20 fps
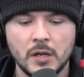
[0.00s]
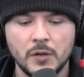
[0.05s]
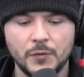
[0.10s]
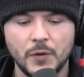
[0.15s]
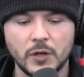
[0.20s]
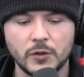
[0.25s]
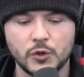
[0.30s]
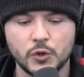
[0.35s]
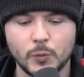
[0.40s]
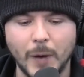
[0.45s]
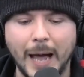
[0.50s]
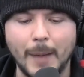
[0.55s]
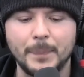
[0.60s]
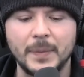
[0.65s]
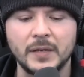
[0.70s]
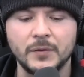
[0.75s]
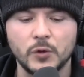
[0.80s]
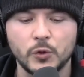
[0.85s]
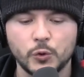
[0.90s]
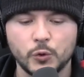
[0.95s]
They're
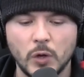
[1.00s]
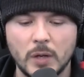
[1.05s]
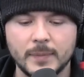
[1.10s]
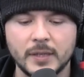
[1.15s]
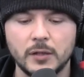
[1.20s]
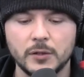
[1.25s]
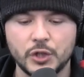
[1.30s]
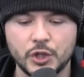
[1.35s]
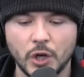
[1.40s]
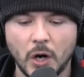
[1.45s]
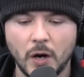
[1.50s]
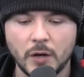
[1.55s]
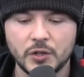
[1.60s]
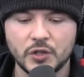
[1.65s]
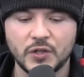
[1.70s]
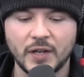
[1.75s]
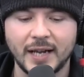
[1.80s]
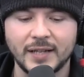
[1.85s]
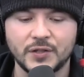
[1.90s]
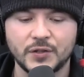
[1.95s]
dropping the criminal
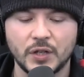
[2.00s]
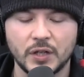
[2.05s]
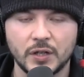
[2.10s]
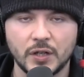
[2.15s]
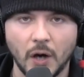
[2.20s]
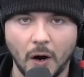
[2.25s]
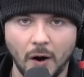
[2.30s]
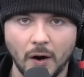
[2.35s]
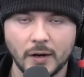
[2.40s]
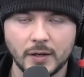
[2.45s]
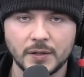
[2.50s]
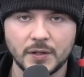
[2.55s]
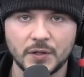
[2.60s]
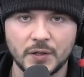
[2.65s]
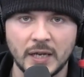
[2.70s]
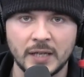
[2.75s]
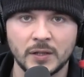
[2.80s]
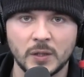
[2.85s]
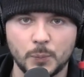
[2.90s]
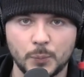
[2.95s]
charges against the guards
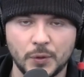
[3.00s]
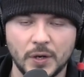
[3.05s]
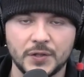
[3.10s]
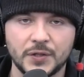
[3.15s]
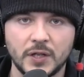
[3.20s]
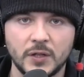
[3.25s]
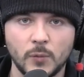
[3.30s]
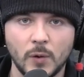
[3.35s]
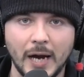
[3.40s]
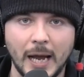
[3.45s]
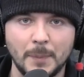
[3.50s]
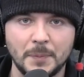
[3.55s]
in the prison where